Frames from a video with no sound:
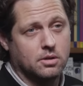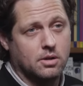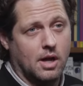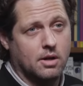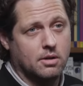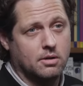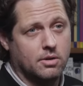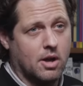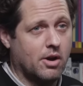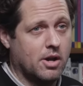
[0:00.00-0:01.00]
than
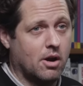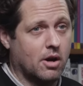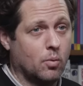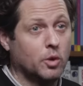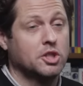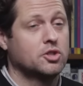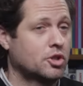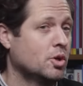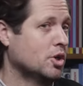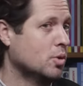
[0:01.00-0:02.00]
they already are, which is
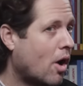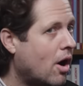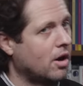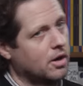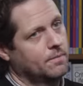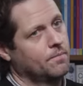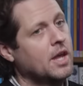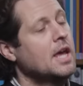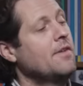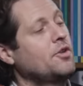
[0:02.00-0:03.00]
true, you are.
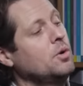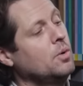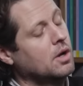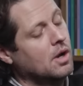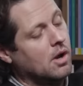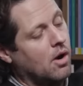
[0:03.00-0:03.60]
If you